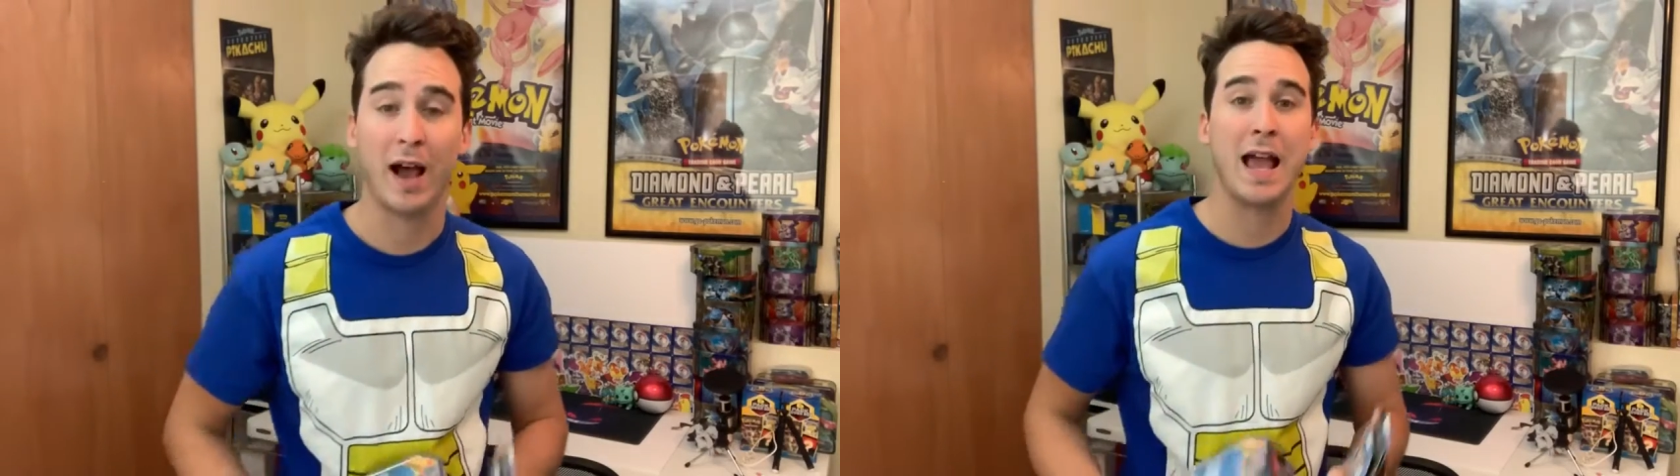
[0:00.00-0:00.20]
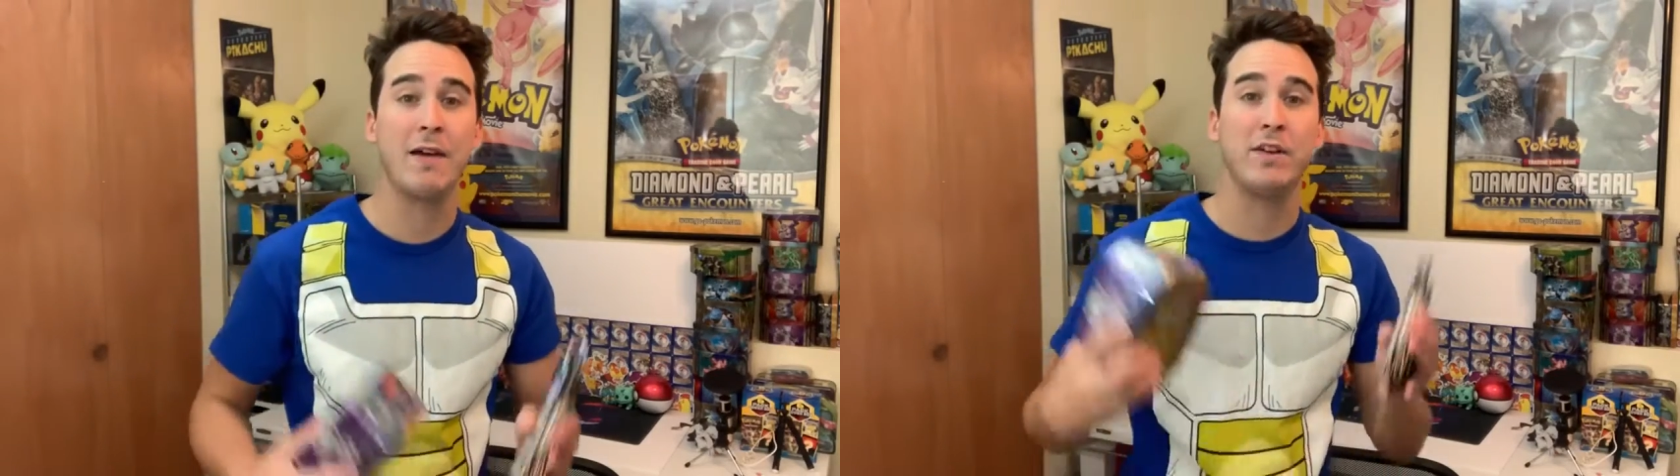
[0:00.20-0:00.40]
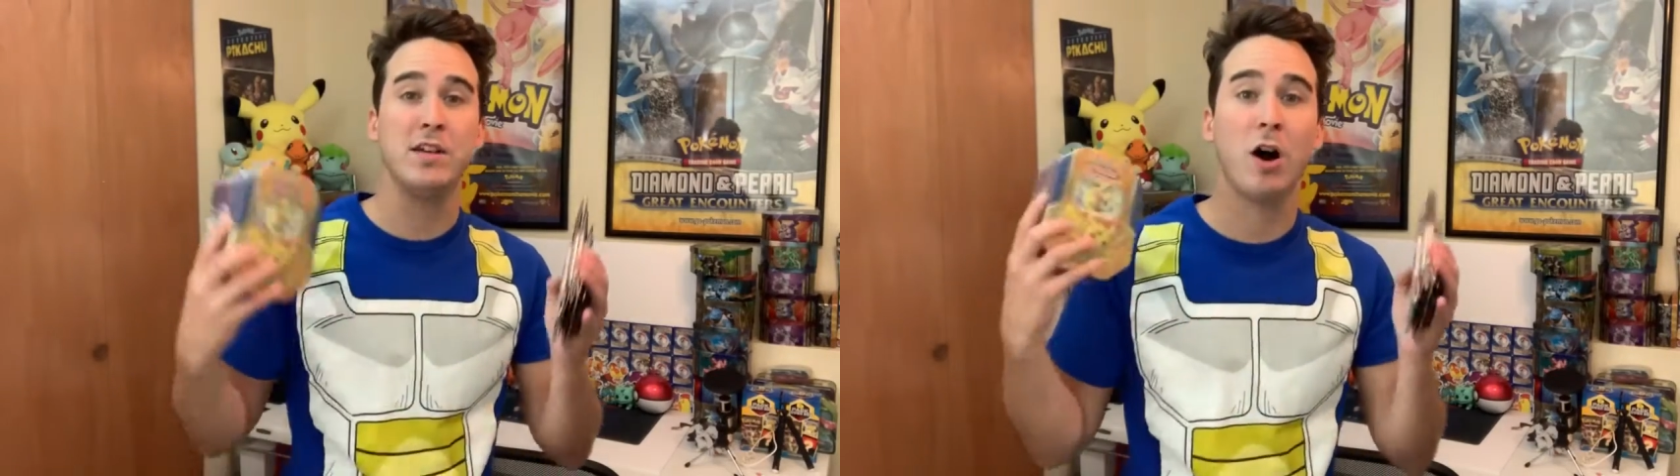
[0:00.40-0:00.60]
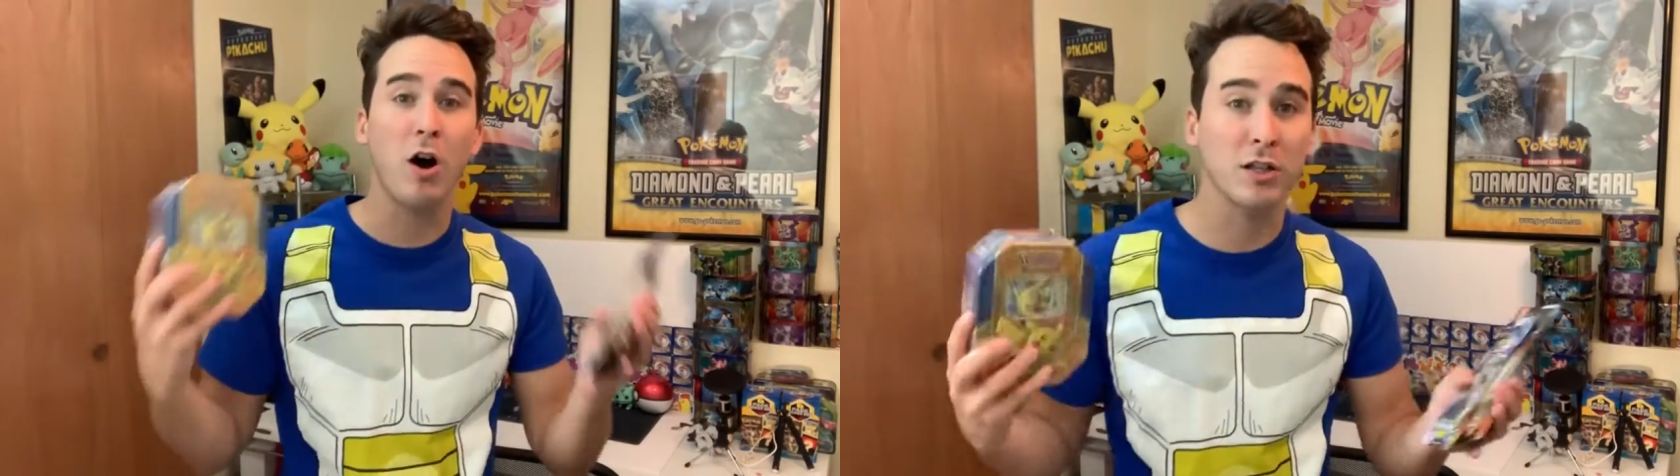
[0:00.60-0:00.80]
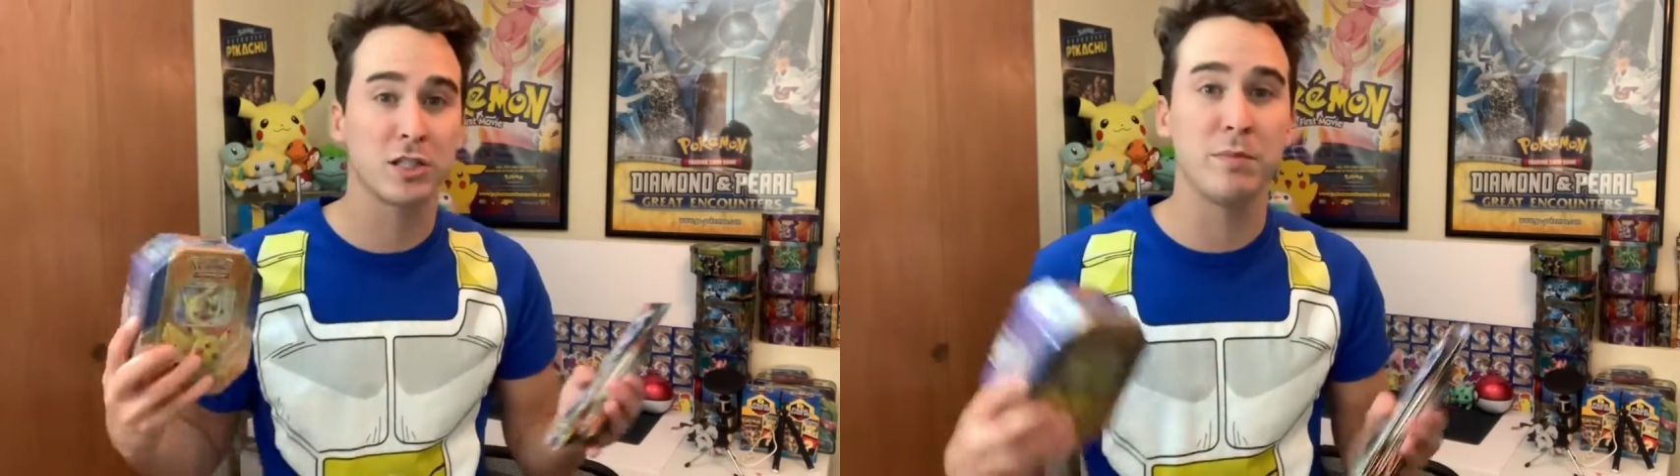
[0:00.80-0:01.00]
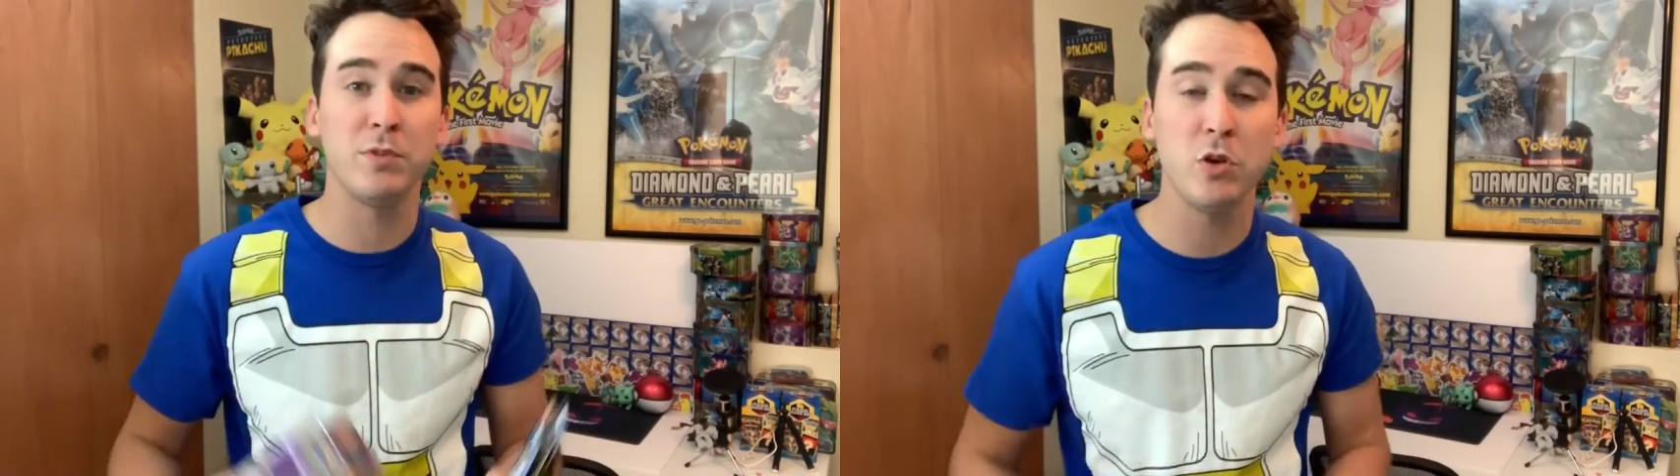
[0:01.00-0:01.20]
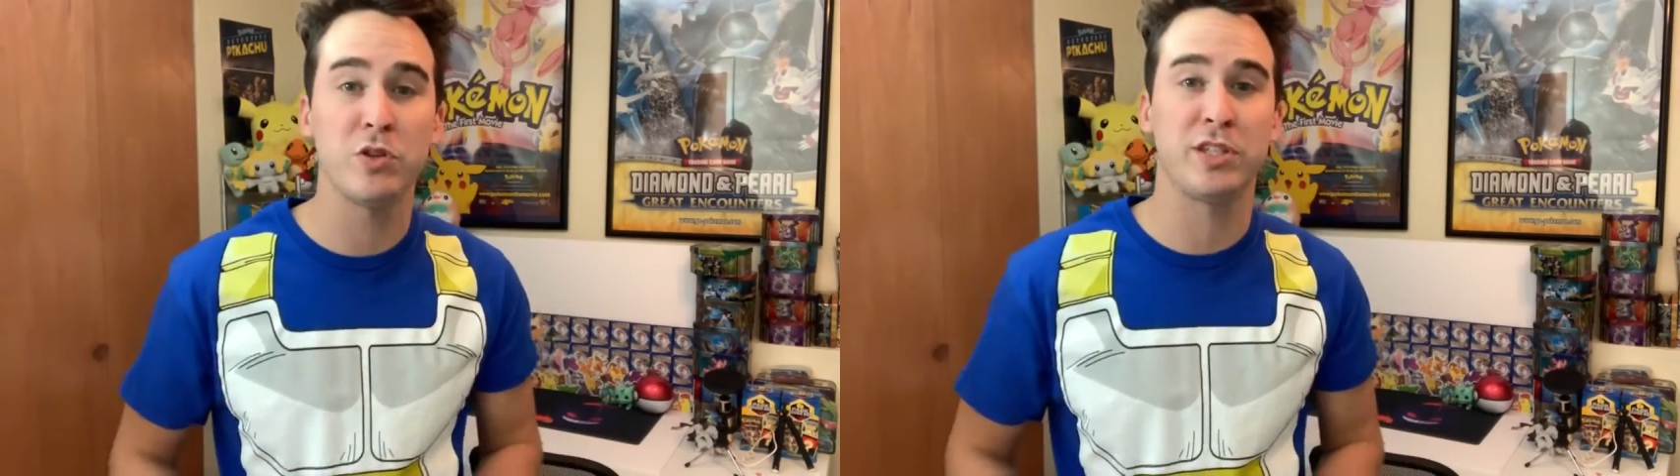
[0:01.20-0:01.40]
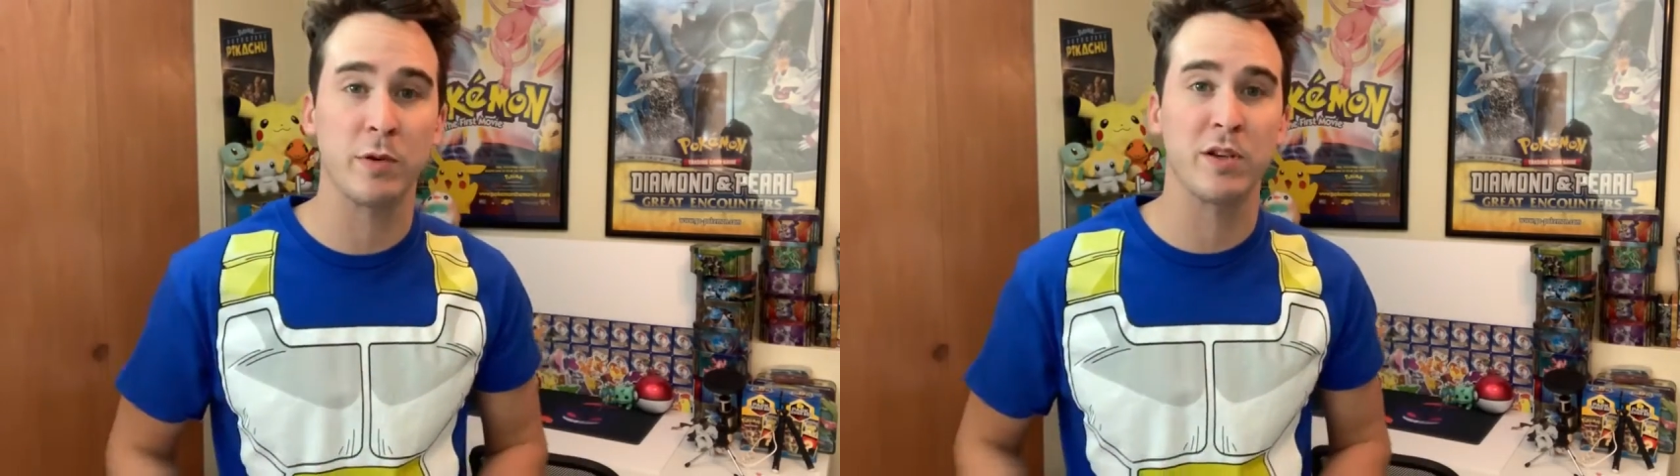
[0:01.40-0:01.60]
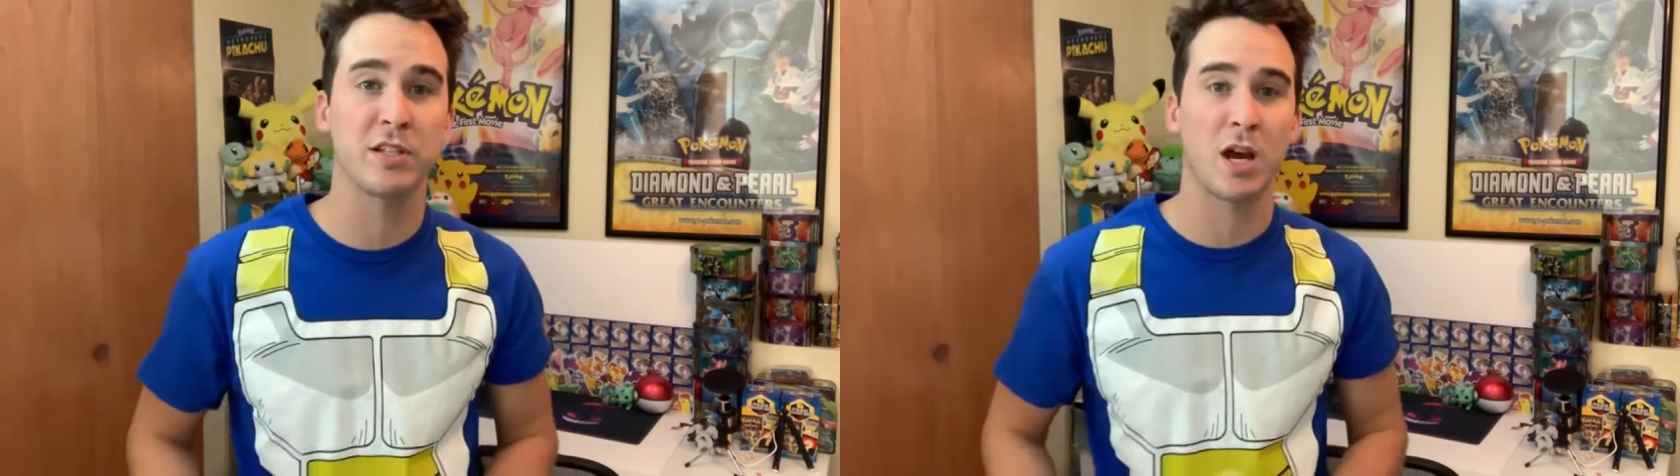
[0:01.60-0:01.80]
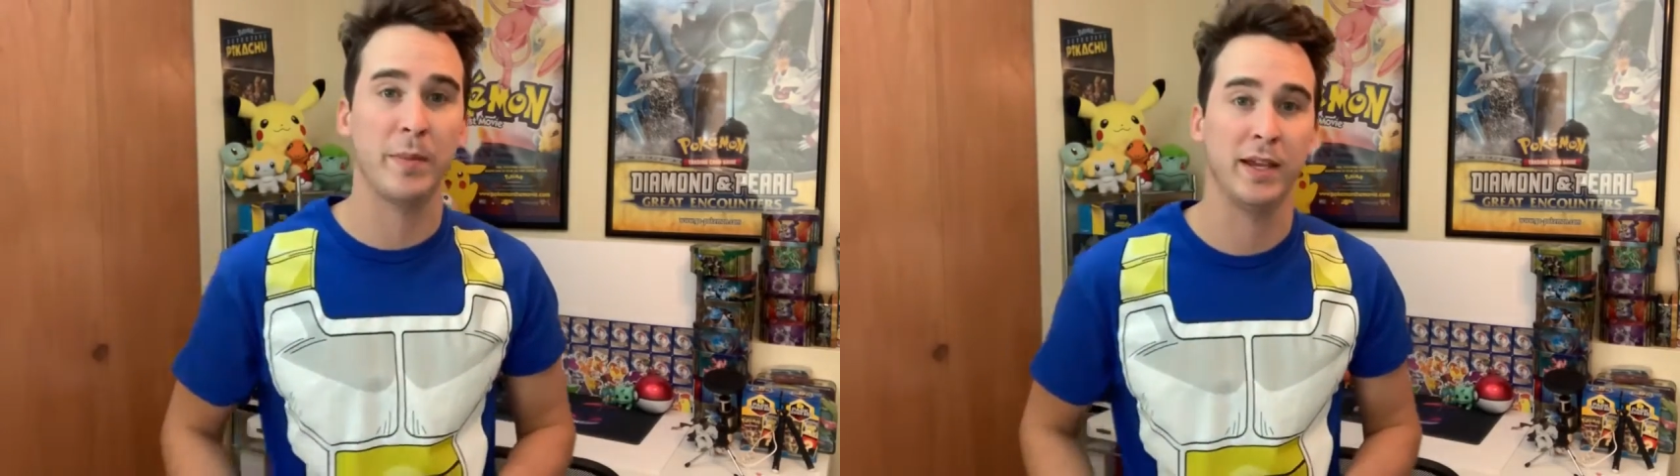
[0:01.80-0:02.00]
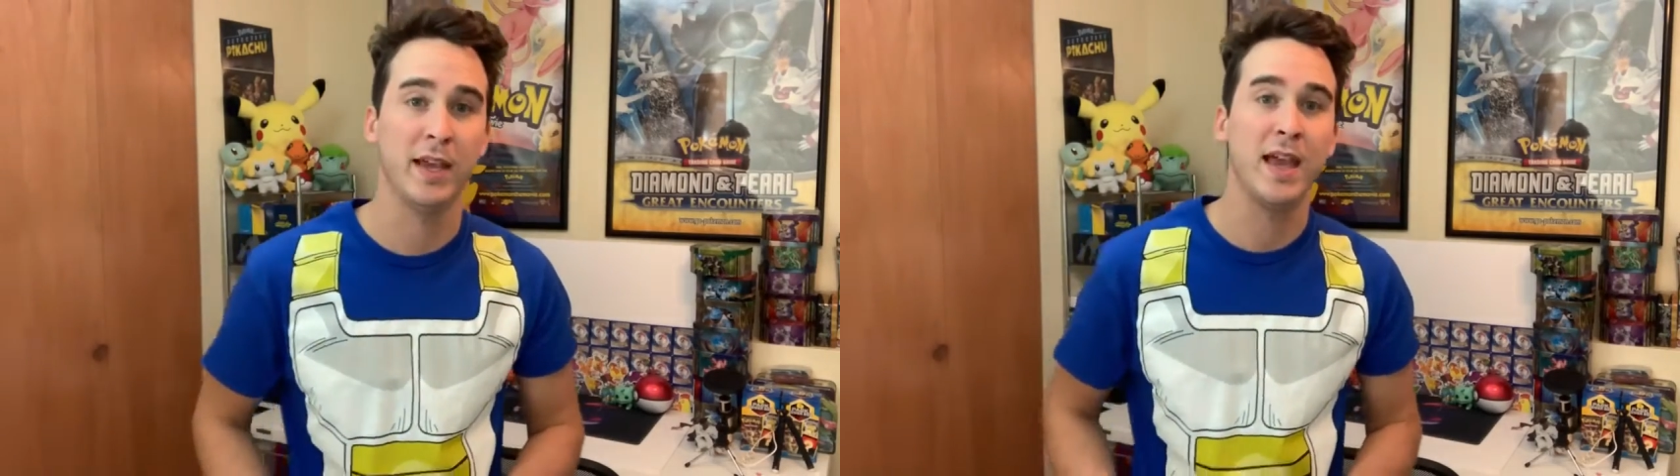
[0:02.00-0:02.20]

I have an awesome new series coming.